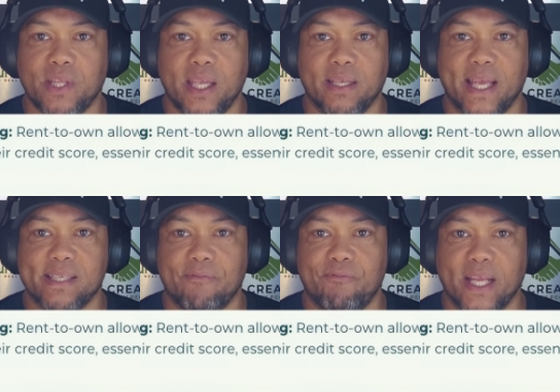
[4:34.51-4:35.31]
thing
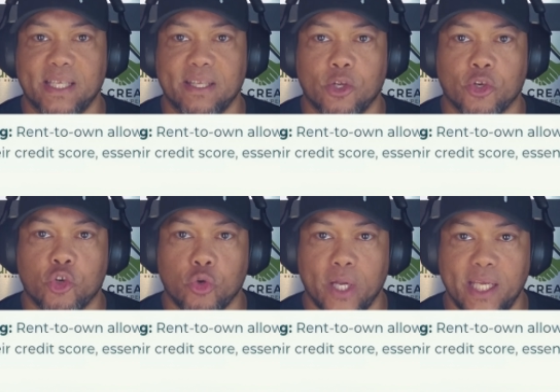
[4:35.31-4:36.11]
that's affecting their
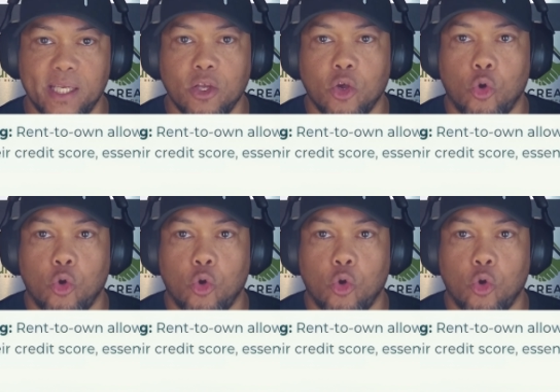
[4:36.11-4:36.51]
credit